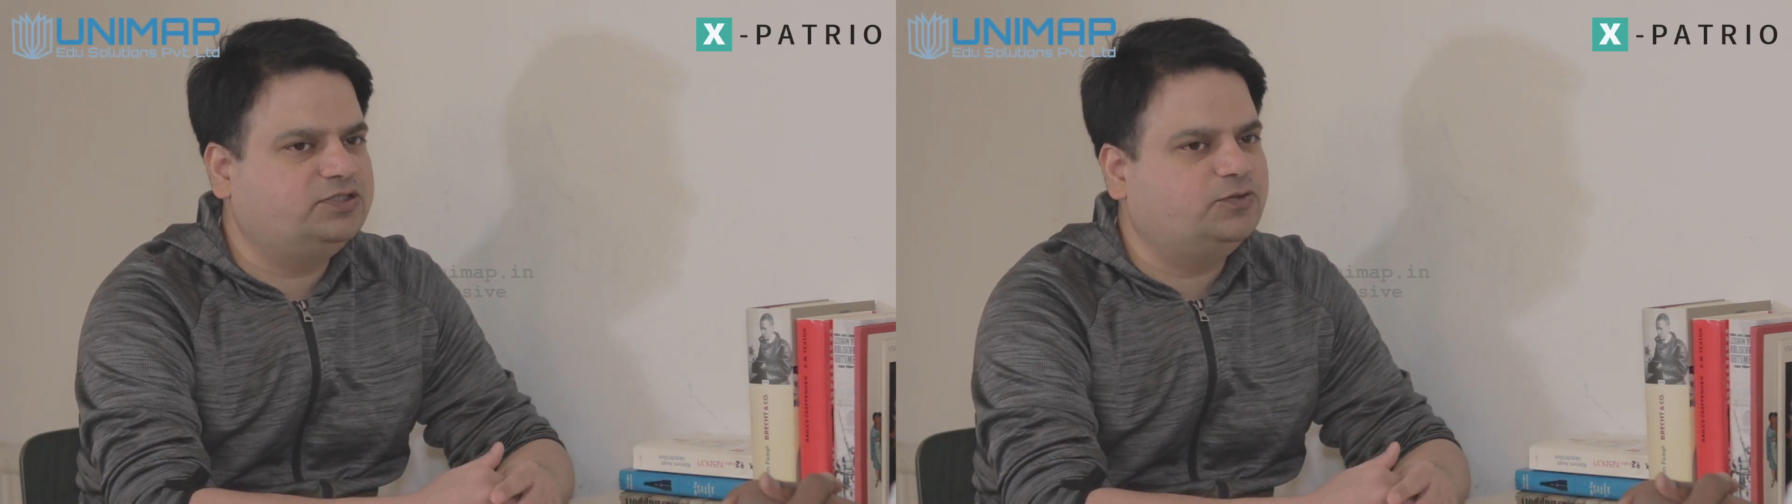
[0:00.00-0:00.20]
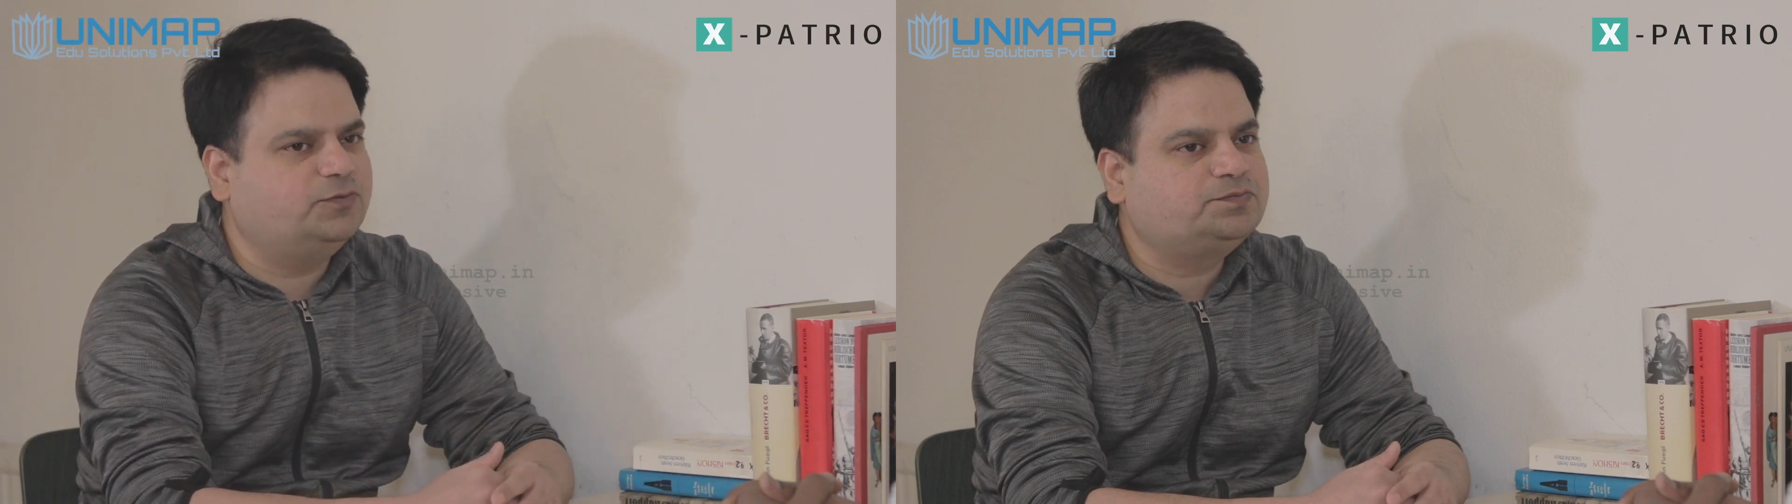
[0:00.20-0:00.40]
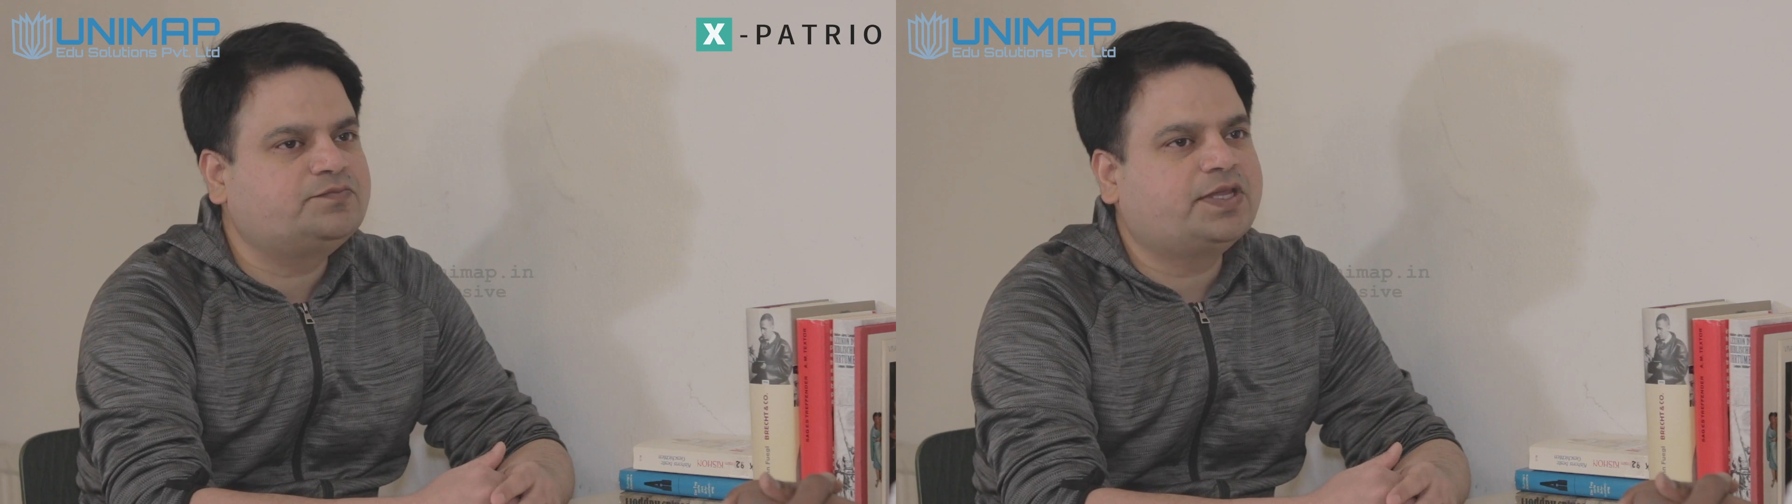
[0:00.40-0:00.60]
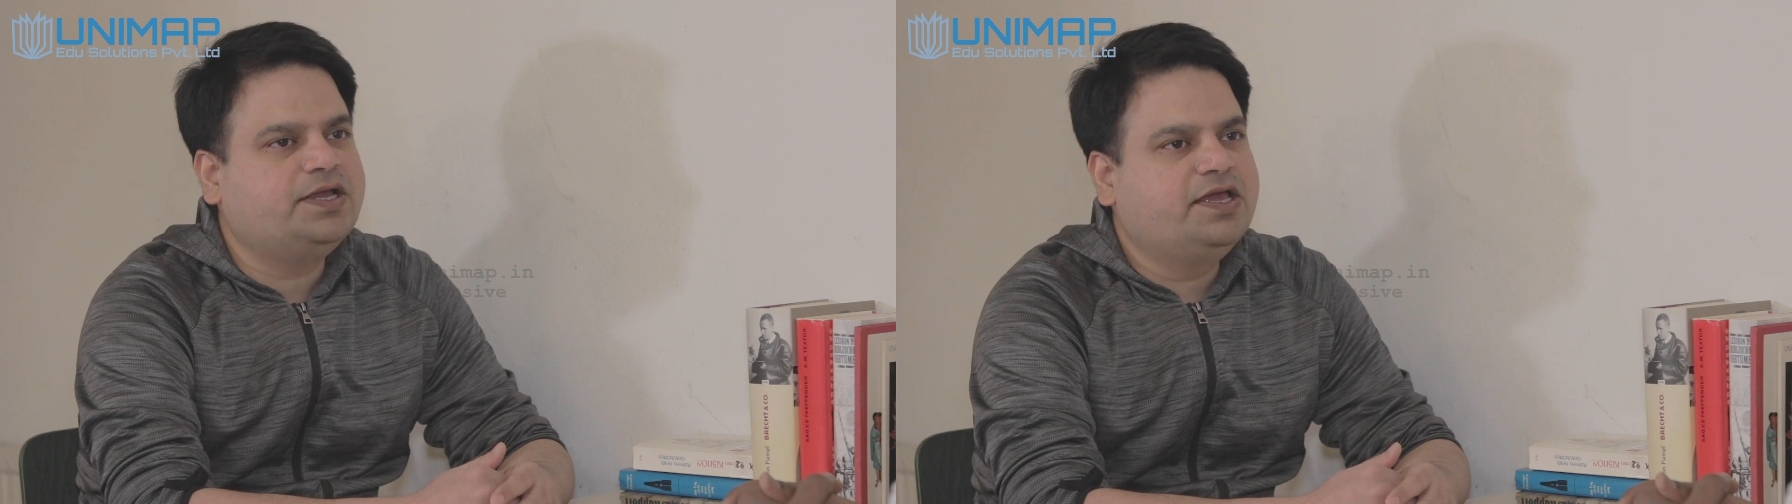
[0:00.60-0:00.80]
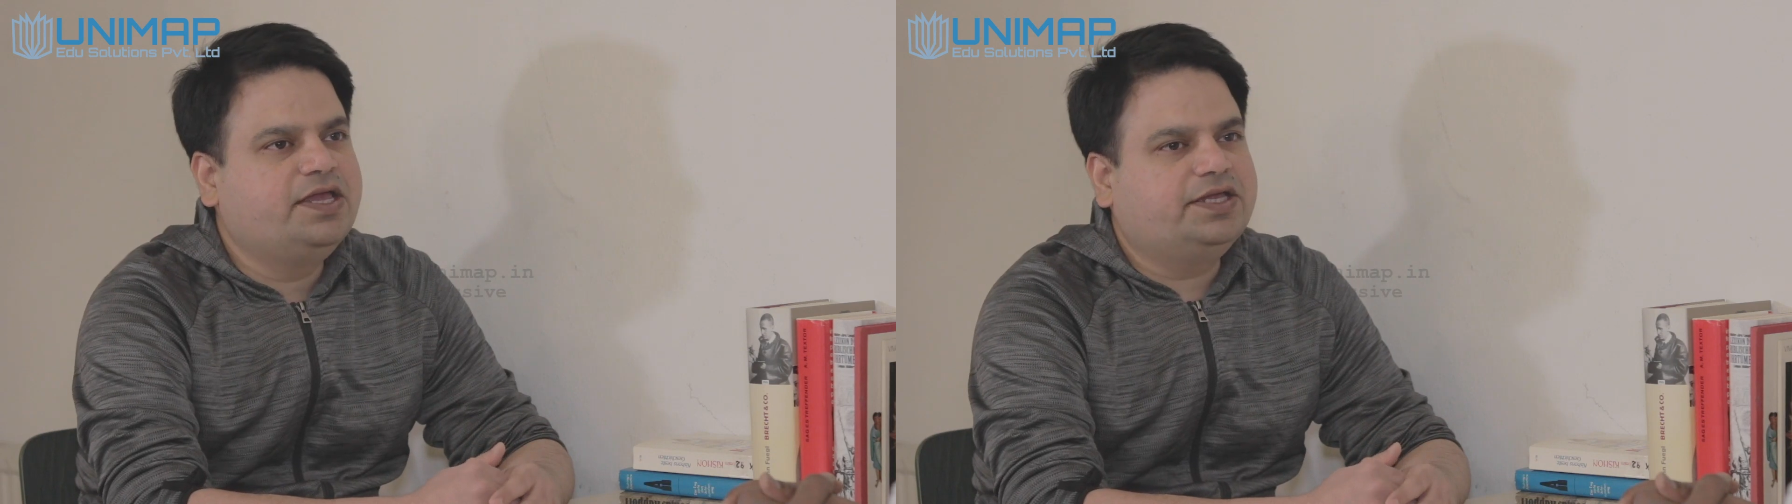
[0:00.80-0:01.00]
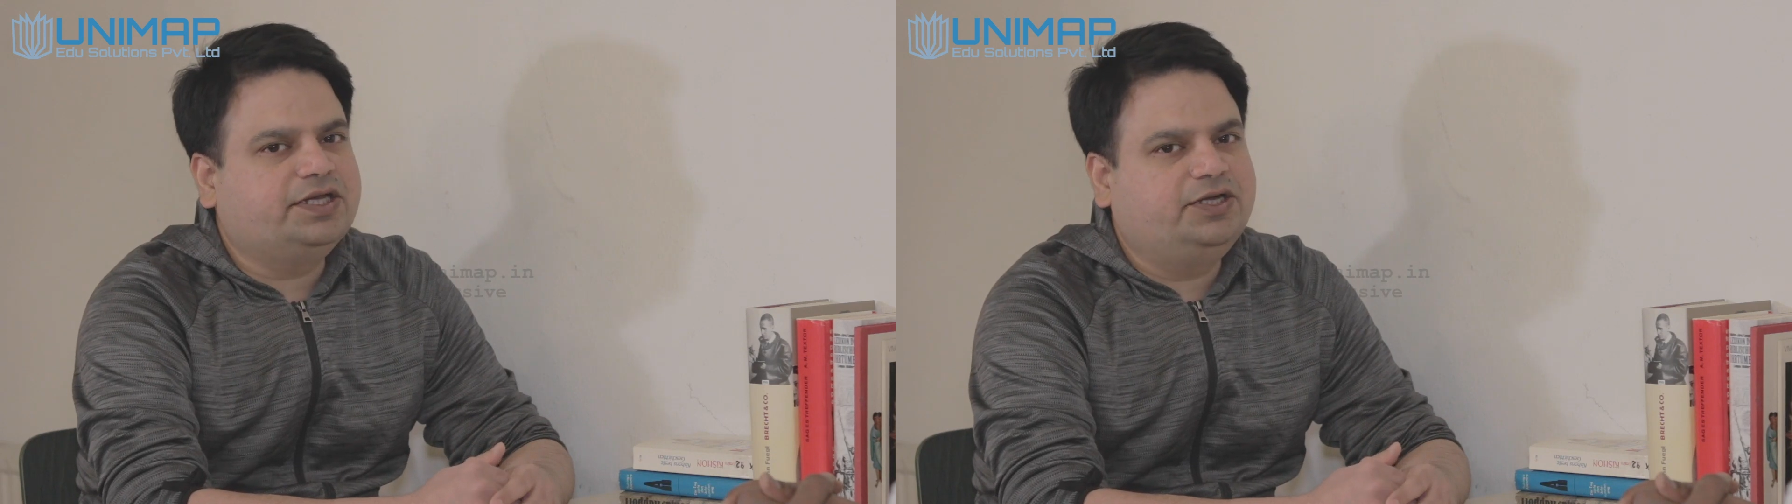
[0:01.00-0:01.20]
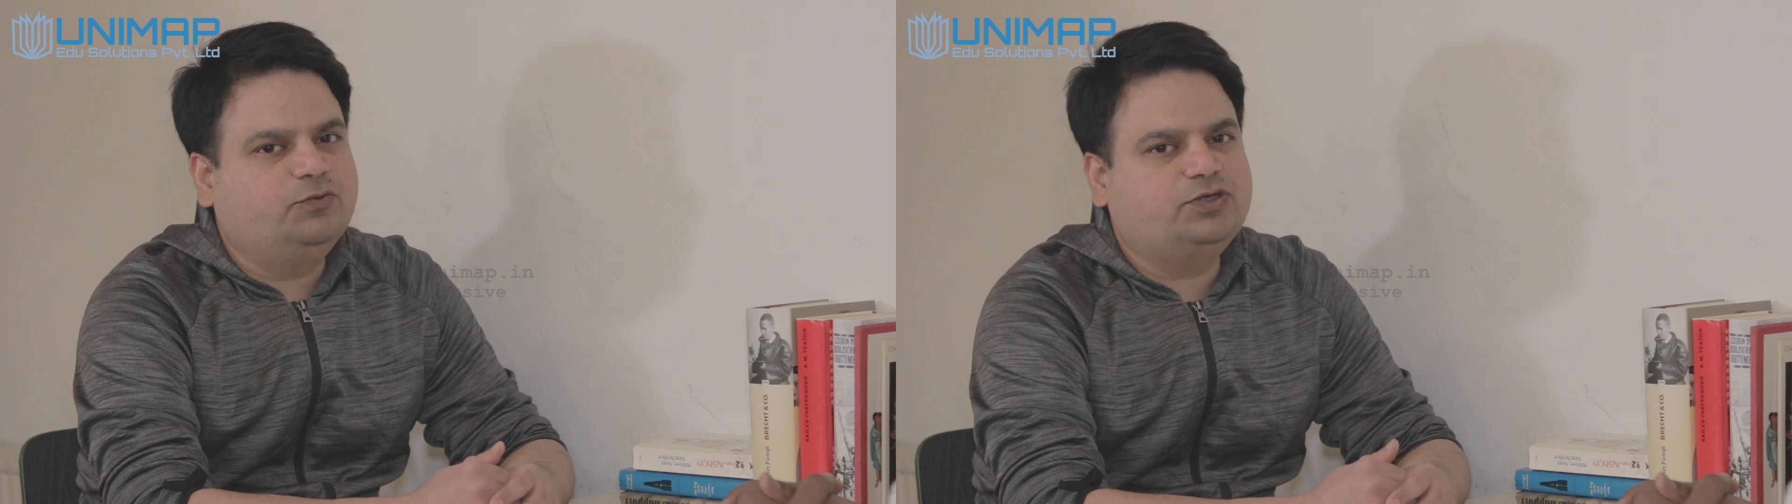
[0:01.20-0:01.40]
So it